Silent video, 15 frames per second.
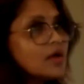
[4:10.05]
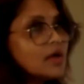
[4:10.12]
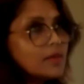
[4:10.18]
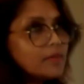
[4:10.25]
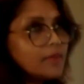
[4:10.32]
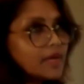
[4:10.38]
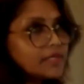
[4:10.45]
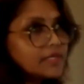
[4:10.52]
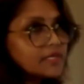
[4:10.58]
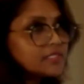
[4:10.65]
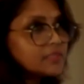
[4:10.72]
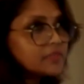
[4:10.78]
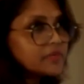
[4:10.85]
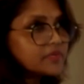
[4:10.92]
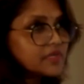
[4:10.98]
by the
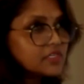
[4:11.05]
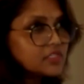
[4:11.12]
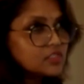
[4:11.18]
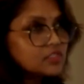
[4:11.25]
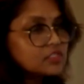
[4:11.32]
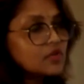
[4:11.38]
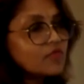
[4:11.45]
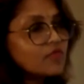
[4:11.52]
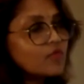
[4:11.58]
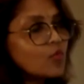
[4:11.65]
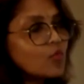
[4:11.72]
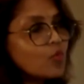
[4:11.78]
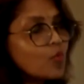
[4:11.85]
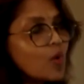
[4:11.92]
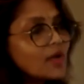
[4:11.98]
interpretations of
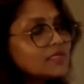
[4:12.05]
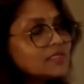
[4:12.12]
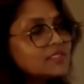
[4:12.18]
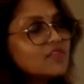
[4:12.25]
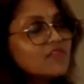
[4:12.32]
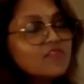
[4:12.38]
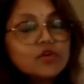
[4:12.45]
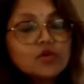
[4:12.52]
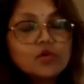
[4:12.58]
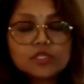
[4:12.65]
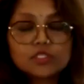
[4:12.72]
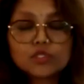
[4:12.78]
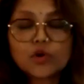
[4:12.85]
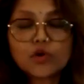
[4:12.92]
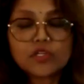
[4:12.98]
what is the view
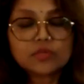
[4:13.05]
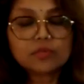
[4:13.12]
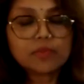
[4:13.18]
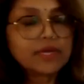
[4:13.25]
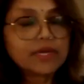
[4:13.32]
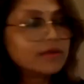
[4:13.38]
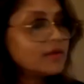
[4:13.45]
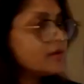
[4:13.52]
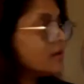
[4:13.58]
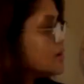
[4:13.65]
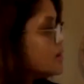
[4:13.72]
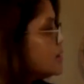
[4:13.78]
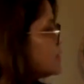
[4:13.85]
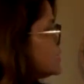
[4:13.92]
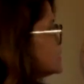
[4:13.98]
is going to be,
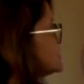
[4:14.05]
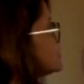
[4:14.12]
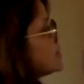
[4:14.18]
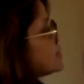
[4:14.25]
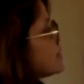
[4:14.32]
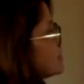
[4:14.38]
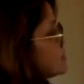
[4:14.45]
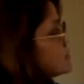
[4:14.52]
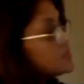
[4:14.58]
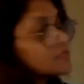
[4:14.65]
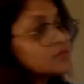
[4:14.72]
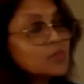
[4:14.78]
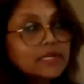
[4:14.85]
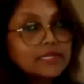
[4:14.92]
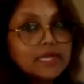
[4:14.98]
yesterday night, this is
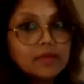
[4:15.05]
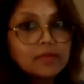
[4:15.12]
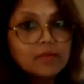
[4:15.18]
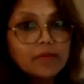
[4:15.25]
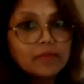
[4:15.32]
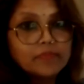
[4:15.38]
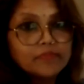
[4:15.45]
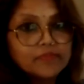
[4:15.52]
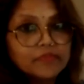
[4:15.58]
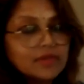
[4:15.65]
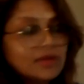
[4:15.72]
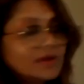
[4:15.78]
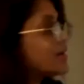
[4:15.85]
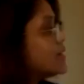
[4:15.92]
what came up. Okay,